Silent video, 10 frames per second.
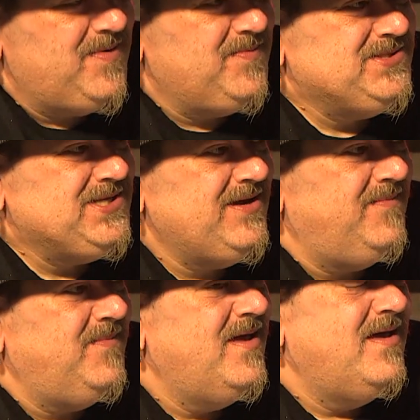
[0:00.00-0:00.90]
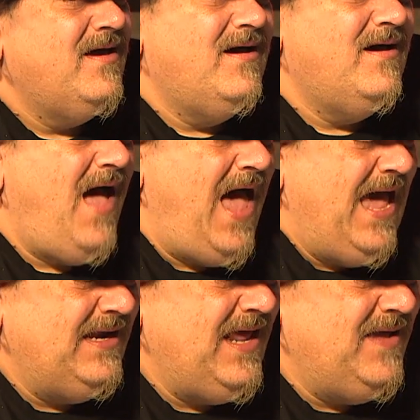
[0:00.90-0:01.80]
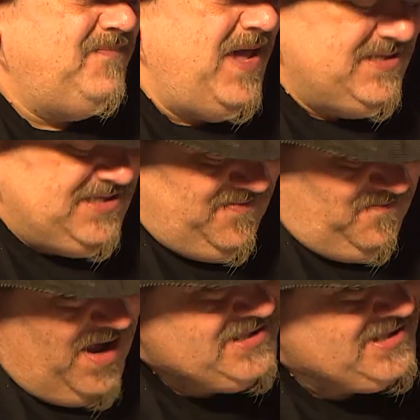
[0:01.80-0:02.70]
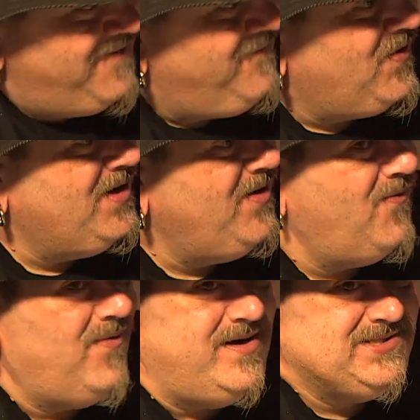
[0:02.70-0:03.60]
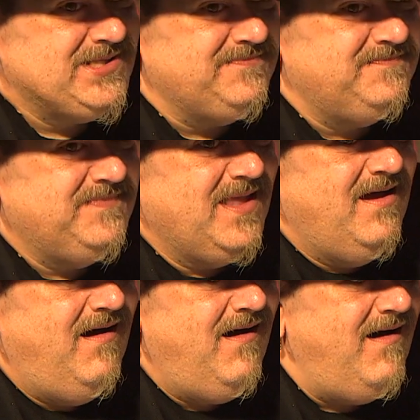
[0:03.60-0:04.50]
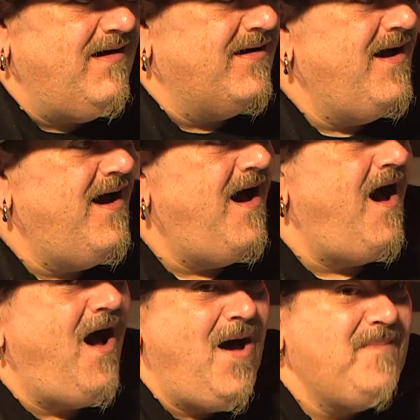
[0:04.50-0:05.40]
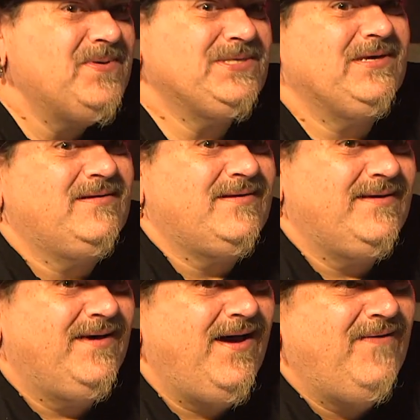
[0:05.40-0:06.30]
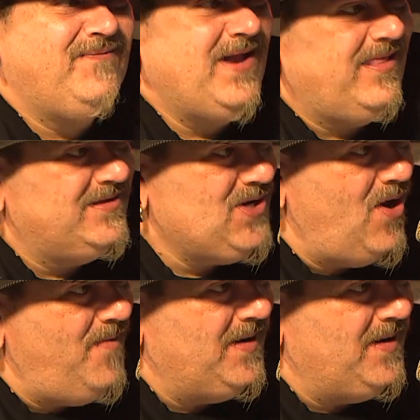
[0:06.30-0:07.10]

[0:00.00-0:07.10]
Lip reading: Museum had a painting by Siren hung opposite of Nellie Tallman.